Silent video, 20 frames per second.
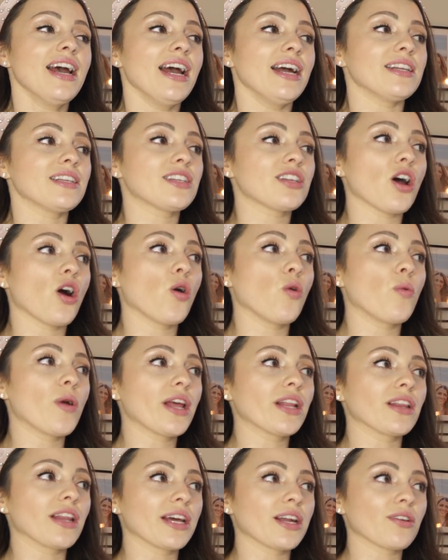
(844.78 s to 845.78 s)
And so we
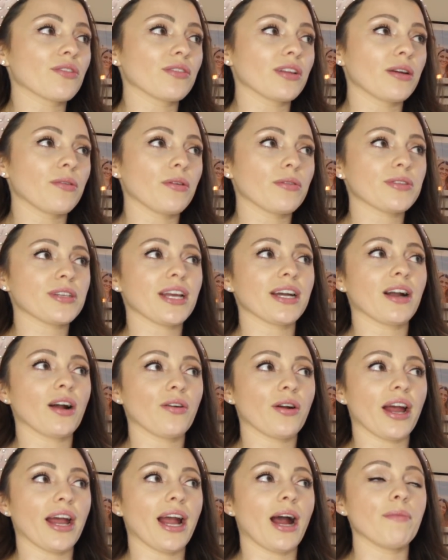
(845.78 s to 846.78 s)
literally were just like,
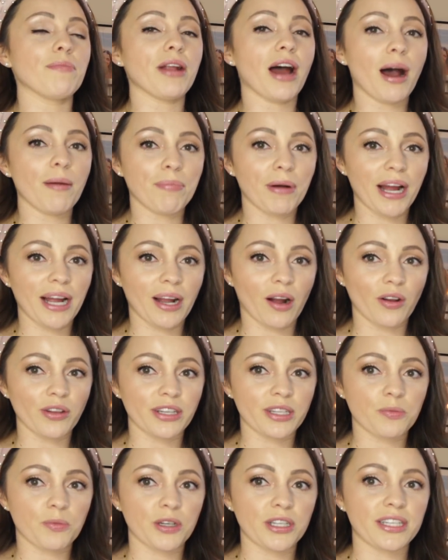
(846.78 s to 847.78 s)
okay, I'm not buying all
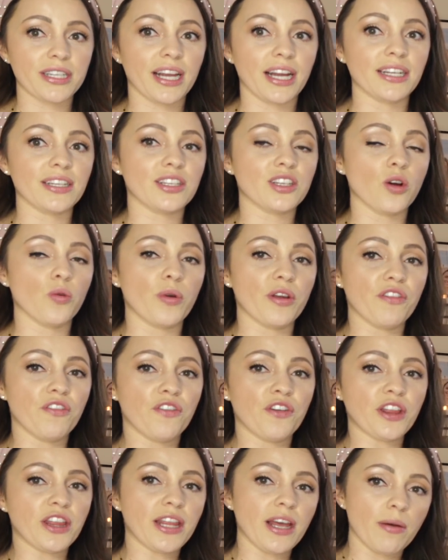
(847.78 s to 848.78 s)
these prints again. So we
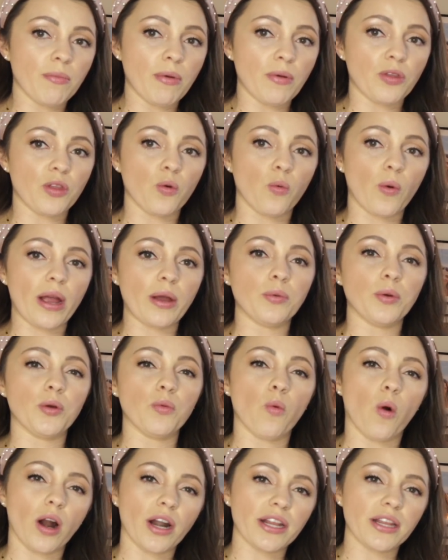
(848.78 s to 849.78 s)
fit them the way we
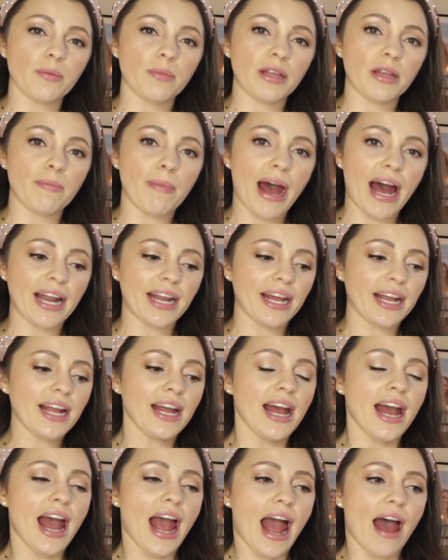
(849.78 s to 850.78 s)
wanted them in the matting
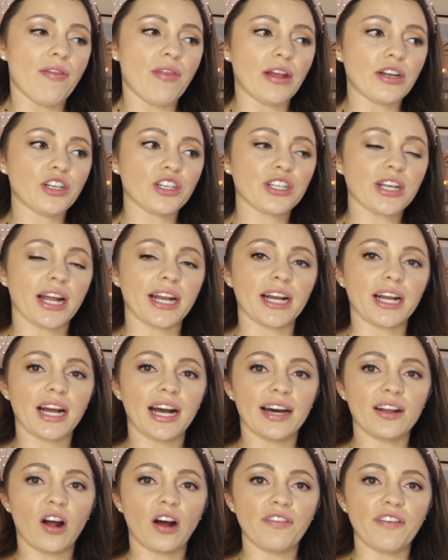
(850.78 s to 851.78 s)
and then just kind of
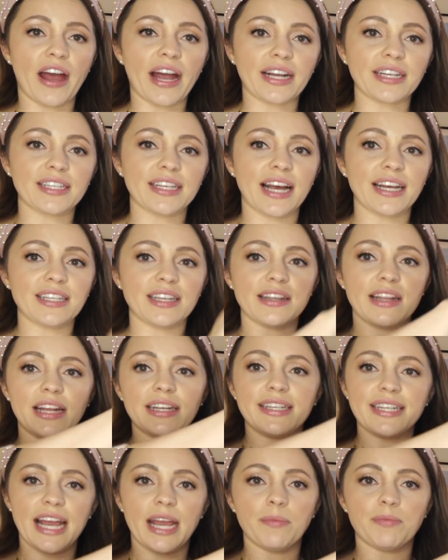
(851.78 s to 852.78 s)
cut off excess and
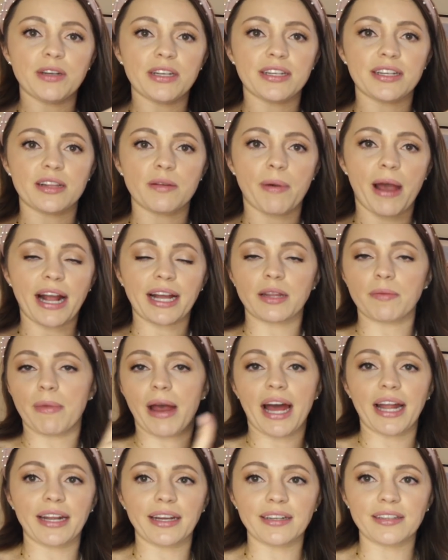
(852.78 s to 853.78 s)
then taped it to the back of the
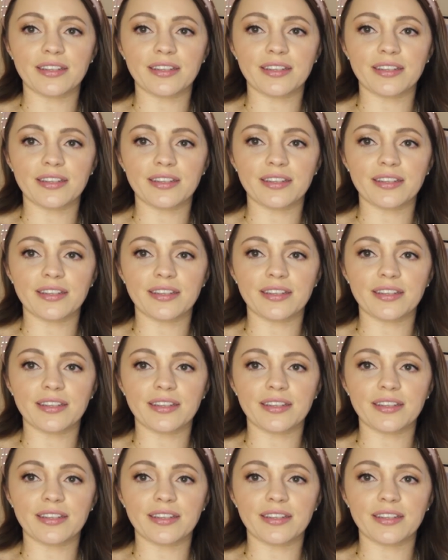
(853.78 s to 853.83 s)
matting.